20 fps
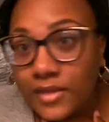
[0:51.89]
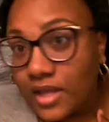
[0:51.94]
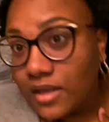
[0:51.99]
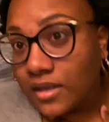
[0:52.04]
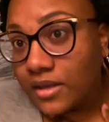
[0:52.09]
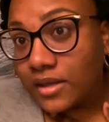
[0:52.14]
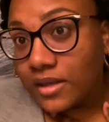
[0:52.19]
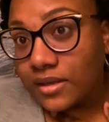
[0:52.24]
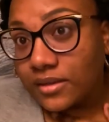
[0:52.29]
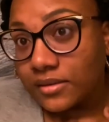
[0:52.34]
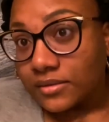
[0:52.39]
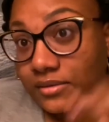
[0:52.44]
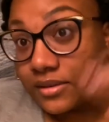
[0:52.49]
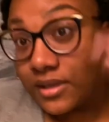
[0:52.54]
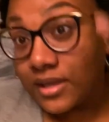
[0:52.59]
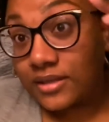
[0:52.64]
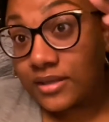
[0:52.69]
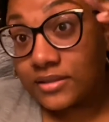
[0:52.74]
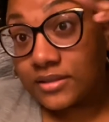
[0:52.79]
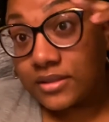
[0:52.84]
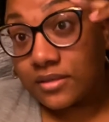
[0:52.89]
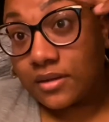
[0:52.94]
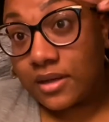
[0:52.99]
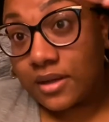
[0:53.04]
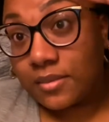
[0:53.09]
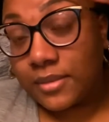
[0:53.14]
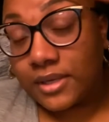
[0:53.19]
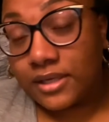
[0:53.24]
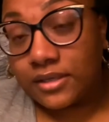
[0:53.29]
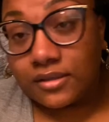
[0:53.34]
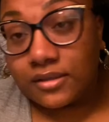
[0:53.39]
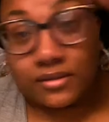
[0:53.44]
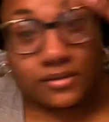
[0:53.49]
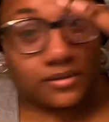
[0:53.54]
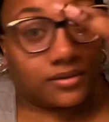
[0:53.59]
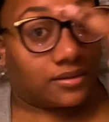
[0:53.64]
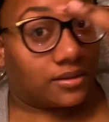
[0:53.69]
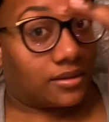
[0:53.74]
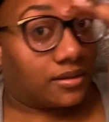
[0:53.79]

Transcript: yeah, I still got mine on.